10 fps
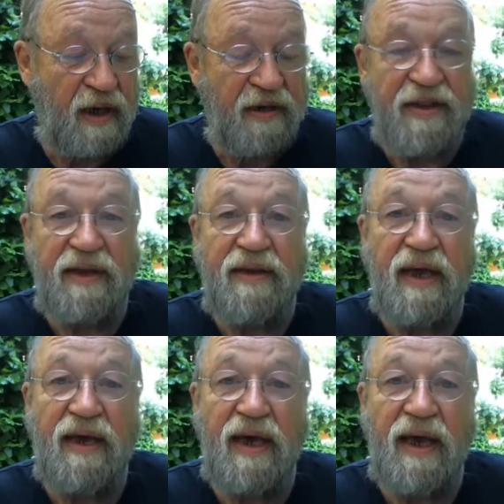then
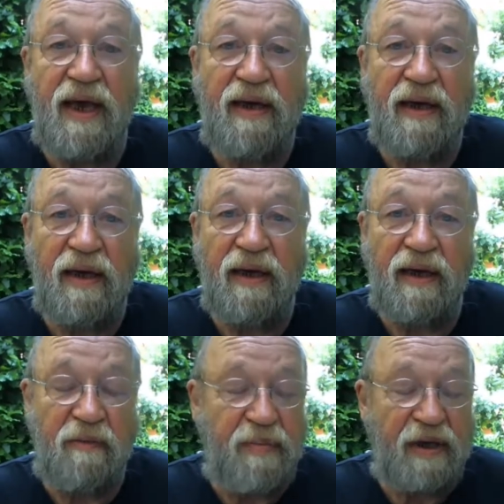they add a
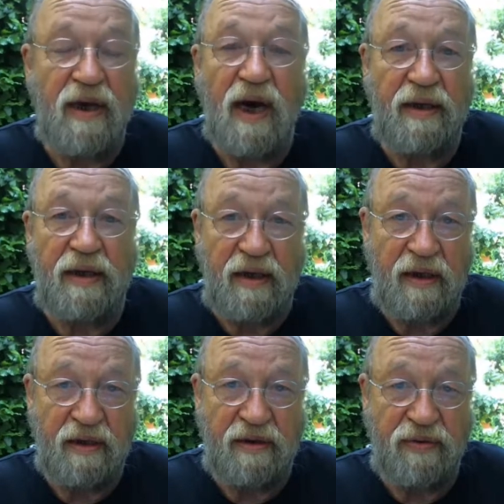little bit honey
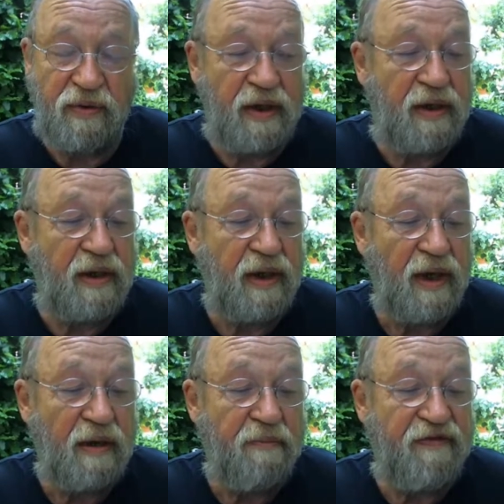to it
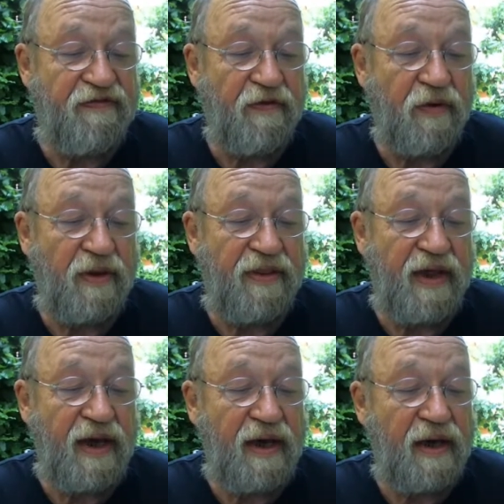before
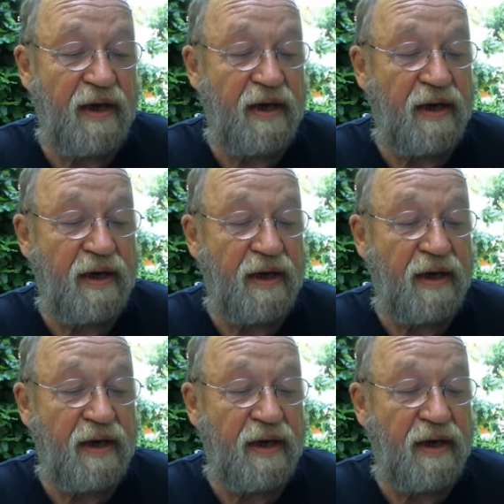they